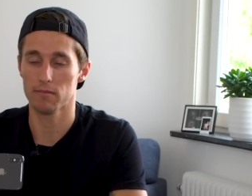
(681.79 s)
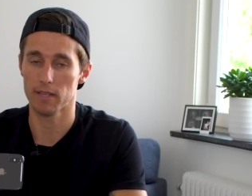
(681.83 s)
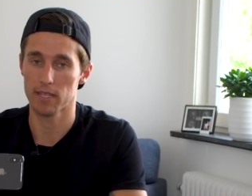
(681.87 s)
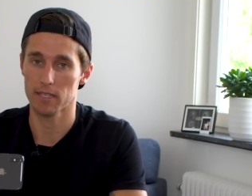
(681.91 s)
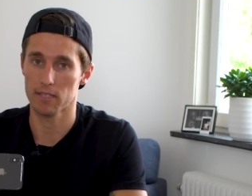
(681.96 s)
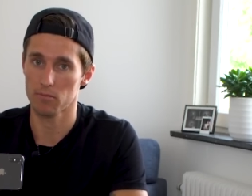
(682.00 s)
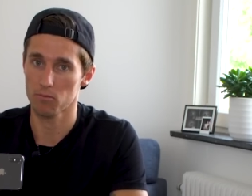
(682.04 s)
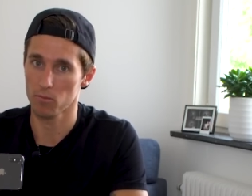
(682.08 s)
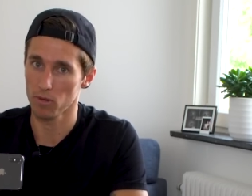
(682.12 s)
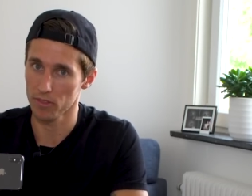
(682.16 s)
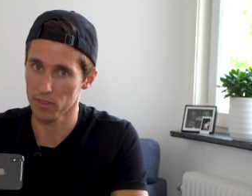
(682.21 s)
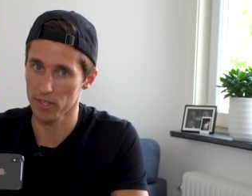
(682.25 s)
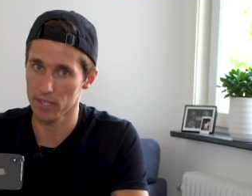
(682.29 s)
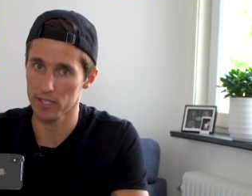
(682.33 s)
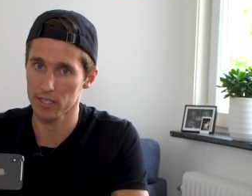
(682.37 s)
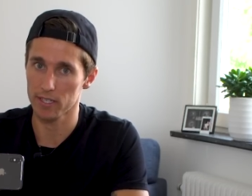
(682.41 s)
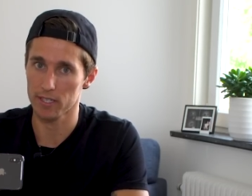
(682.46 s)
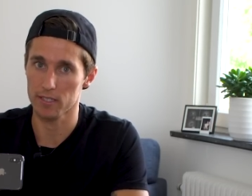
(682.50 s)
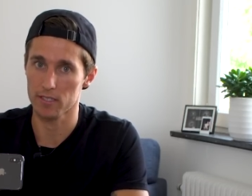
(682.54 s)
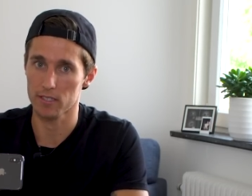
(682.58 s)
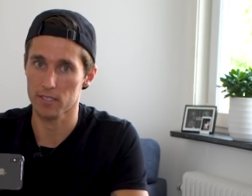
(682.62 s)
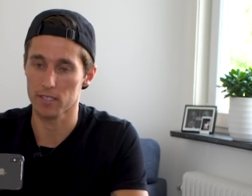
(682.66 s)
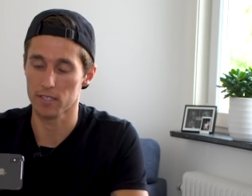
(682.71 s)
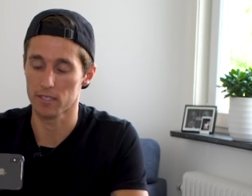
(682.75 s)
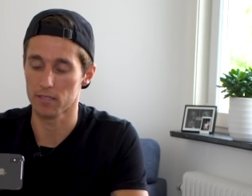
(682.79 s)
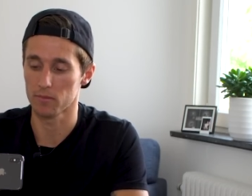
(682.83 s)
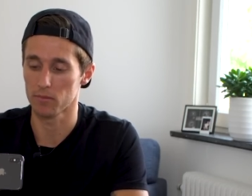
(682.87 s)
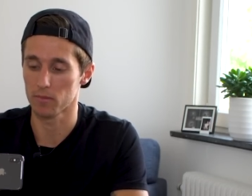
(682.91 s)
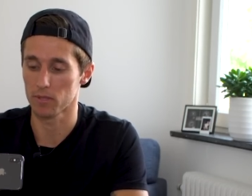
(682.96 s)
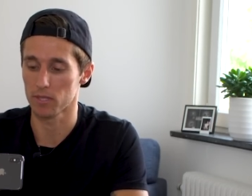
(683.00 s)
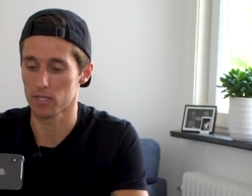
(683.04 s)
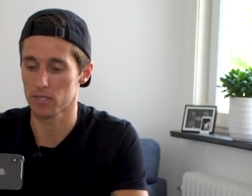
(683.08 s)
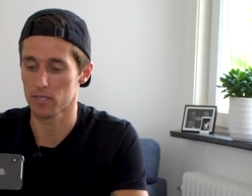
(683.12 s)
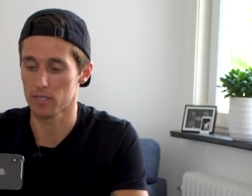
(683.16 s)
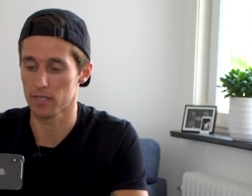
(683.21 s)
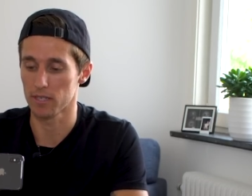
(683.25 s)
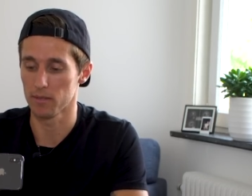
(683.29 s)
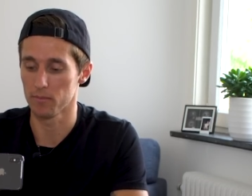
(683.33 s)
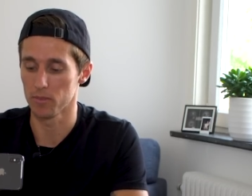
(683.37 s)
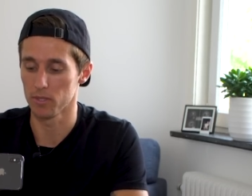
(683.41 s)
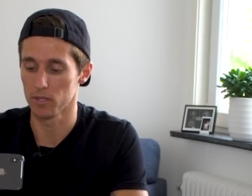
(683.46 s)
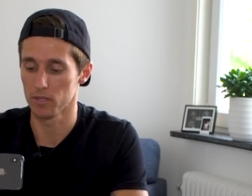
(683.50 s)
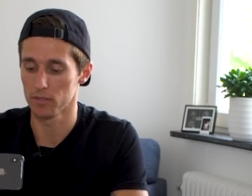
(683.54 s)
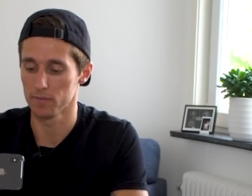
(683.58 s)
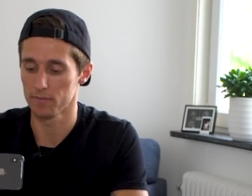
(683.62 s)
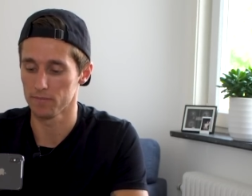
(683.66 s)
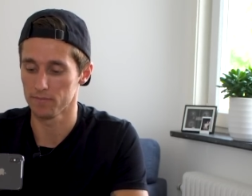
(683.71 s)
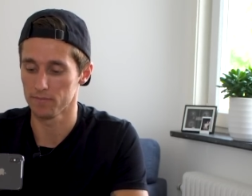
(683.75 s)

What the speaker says: that's one thing to consider with this gimbal.